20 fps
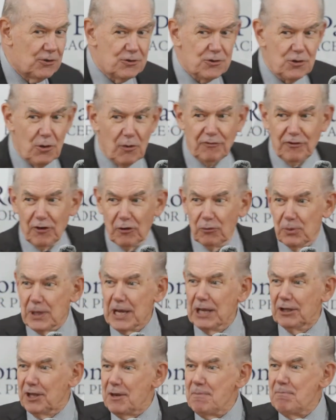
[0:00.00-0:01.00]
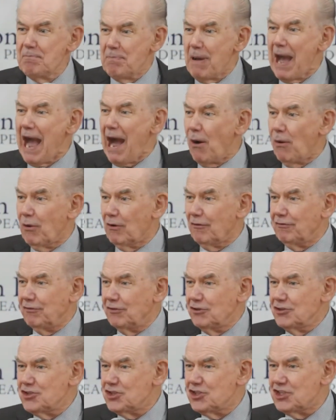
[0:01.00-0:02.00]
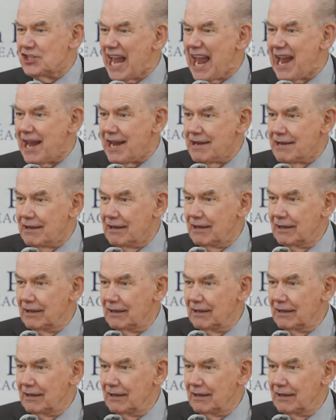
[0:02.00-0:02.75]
So if a really powerful state